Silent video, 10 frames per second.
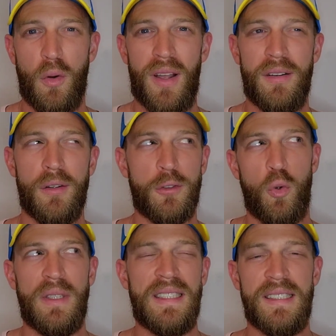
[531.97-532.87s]
I don't know,
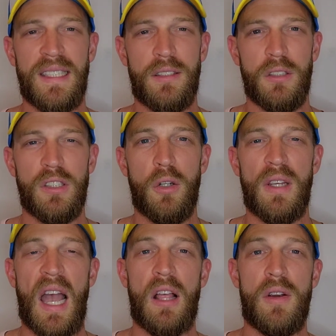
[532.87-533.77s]
26 or so
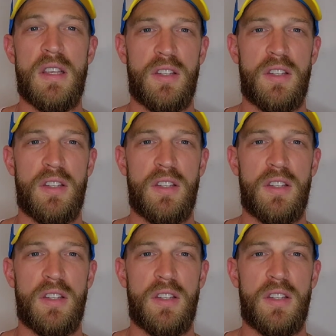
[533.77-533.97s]
calories,